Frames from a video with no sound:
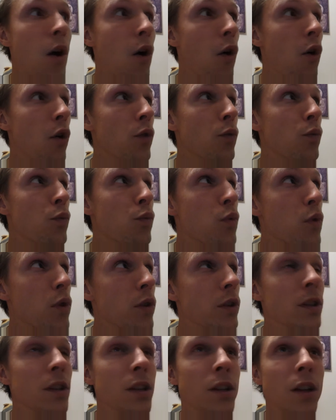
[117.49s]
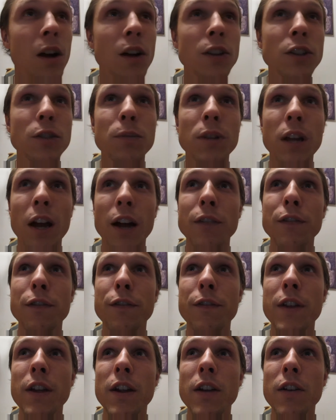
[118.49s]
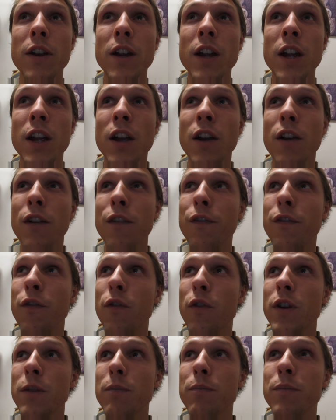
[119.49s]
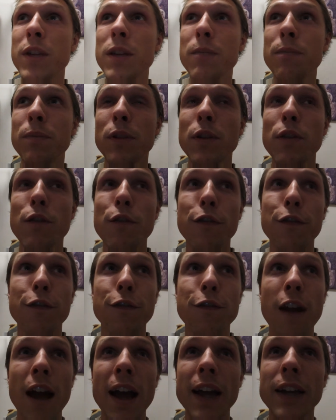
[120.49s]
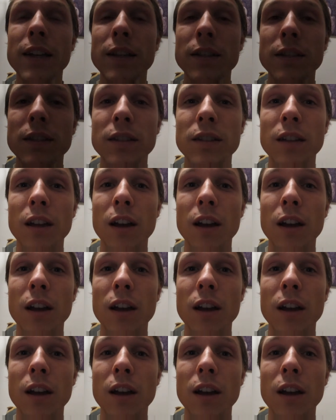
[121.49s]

Or wouldn't it also be unfair for the people who finance the